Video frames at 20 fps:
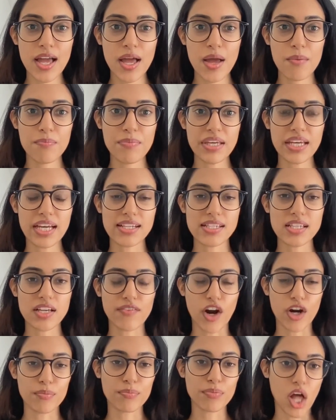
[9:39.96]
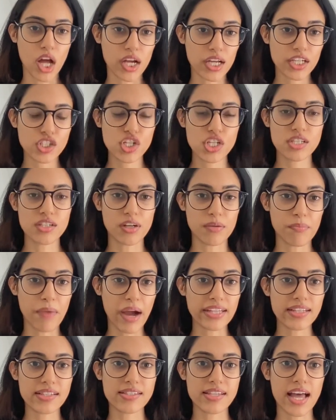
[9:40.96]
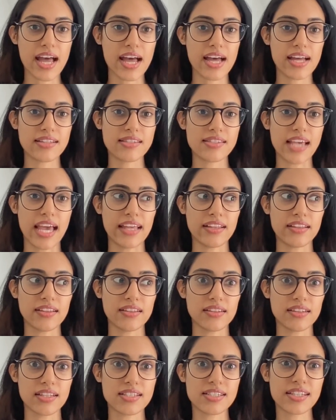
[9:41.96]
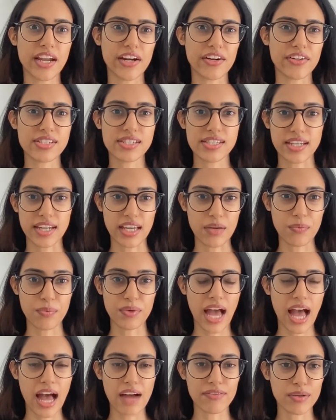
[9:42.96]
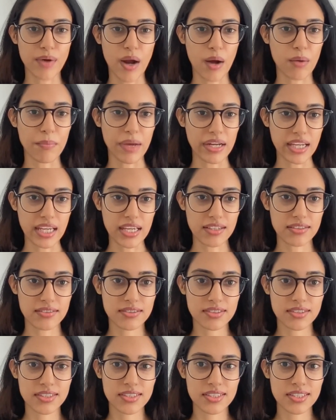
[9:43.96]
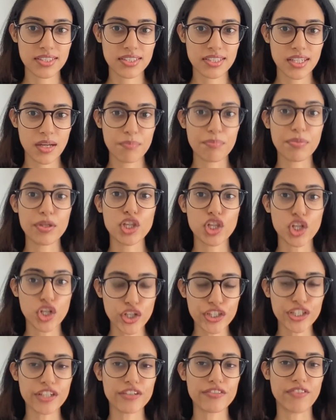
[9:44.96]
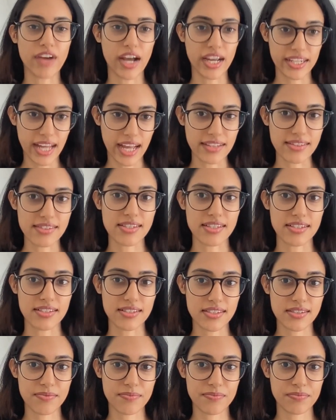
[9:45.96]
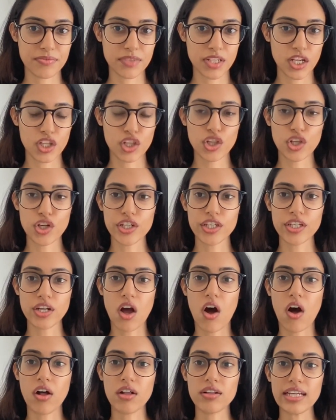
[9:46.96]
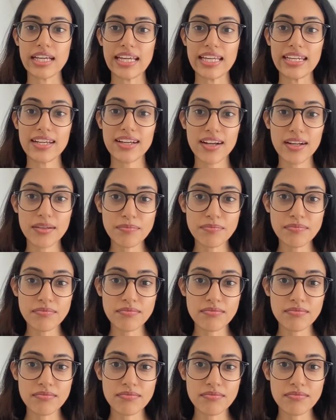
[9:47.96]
because of our blockages and our mindsets and the scarcity we have around money. But learn your finances. Learn all income